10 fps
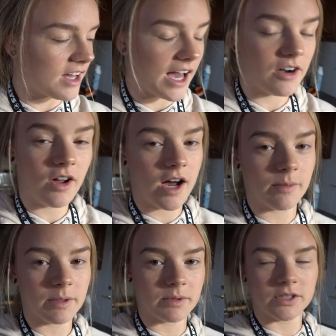I don't know how
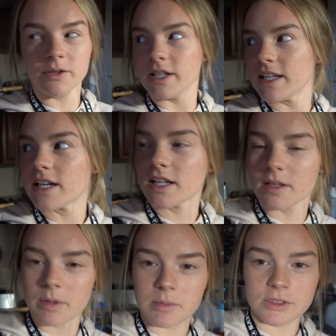people do it. Literally,
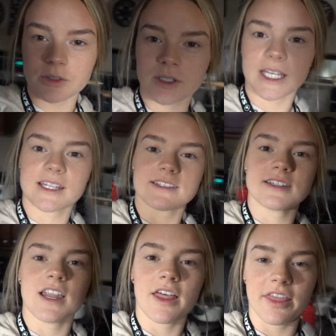people do it like it's
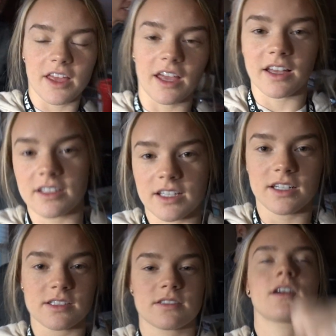nothing. They
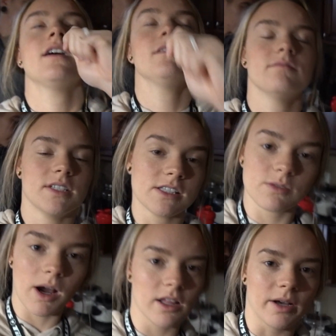just and
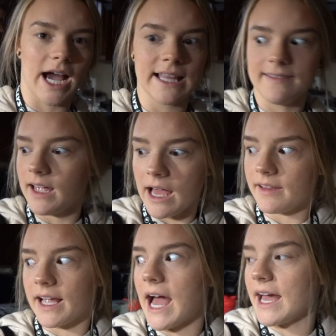swallow it. I, I
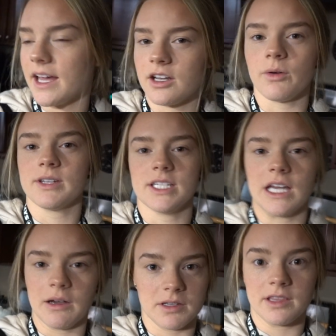like I had no
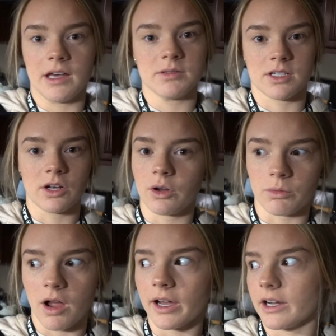idea that was gonna go
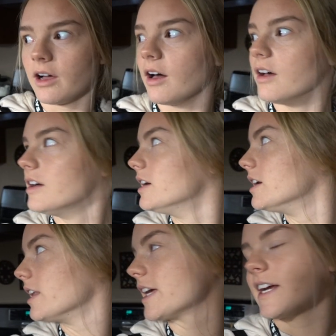wrong at all.
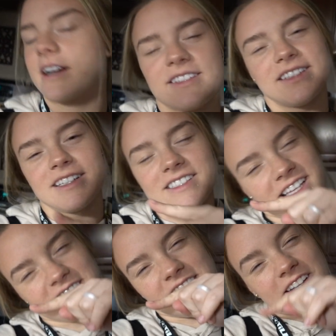Like Eric's a little
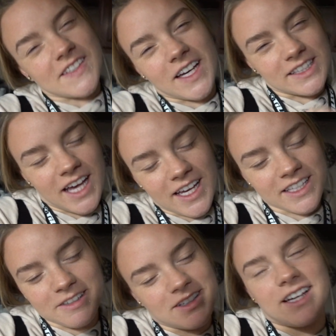sensitive, so I thought
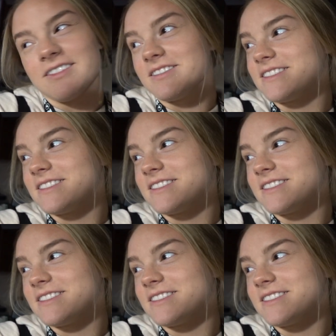he would have